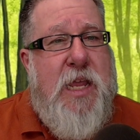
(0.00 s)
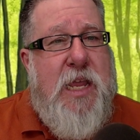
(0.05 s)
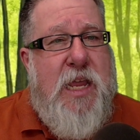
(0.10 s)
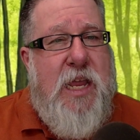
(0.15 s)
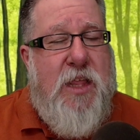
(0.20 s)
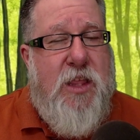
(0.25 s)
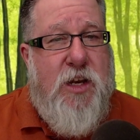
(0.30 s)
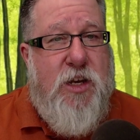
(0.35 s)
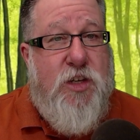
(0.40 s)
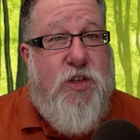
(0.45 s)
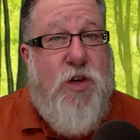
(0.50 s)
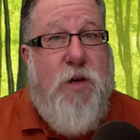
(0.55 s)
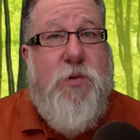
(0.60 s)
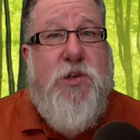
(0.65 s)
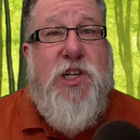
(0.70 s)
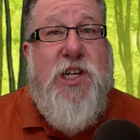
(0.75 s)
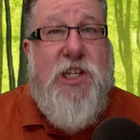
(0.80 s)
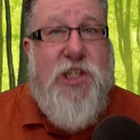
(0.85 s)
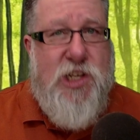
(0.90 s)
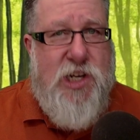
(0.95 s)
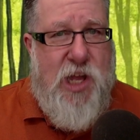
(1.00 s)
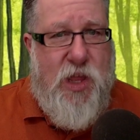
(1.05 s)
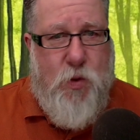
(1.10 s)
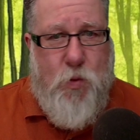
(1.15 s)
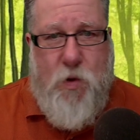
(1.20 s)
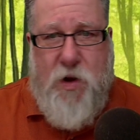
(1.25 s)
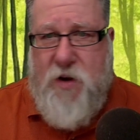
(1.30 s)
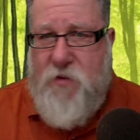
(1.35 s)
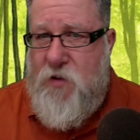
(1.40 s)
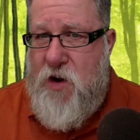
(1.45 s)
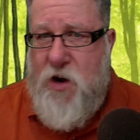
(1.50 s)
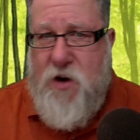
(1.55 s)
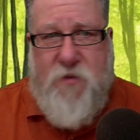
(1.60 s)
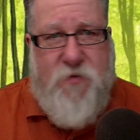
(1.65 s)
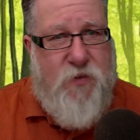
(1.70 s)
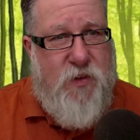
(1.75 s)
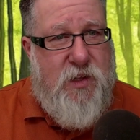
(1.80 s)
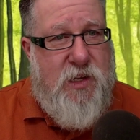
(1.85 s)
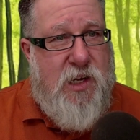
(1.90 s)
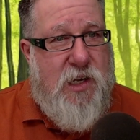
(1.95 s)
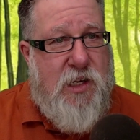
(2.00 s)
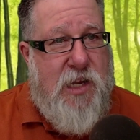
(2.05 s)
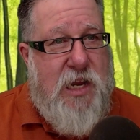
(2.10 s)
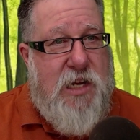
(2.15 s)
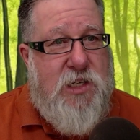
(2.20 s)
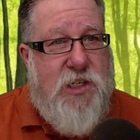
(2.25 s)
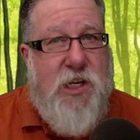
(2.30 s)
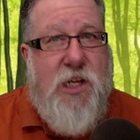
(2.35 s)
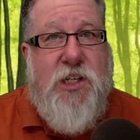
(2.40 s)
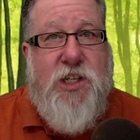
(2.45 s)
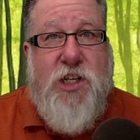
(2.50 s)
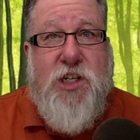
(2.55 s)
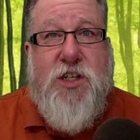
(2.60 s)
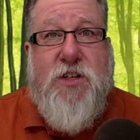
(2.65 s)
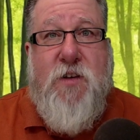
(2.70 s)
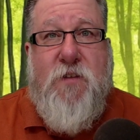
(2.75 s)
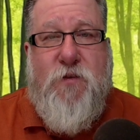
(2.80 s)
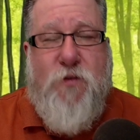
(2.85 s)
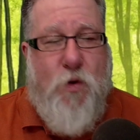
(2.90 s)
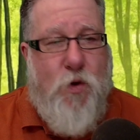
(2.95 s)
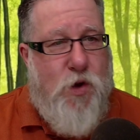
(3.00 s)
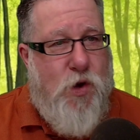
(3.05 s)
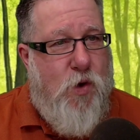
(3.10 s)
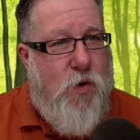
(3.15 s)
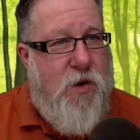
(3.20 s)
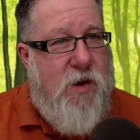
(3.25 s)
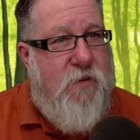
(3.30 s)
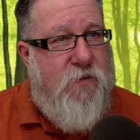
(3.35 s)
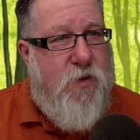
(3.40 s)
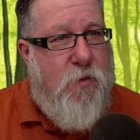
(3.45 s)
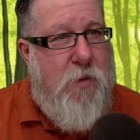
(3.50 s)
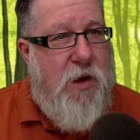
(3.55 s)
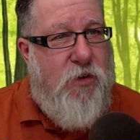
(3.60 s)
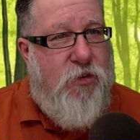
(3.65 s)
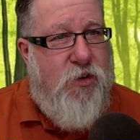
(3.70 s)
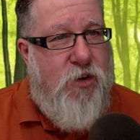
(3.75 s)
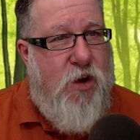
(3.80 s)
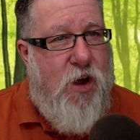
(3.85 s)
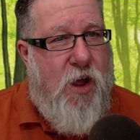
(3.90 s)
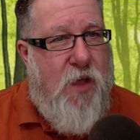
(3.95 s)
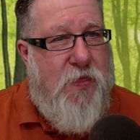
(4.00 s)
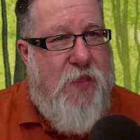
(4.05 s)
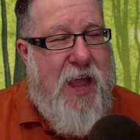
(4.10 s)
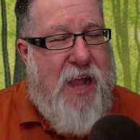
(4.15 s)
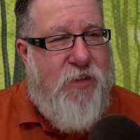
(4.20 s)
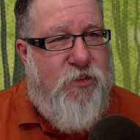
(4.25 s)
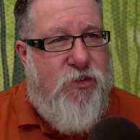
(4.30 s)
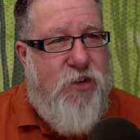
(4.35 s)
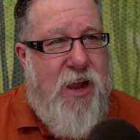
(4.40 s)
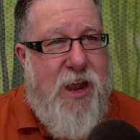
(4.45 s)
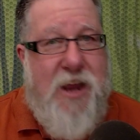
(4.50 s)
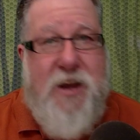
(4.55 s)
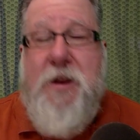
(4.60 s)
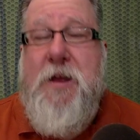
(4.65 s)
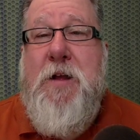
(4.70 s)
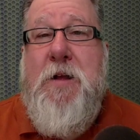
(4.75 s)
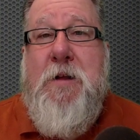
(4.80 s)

in the description is another one of our affiliate links just for your information on that side.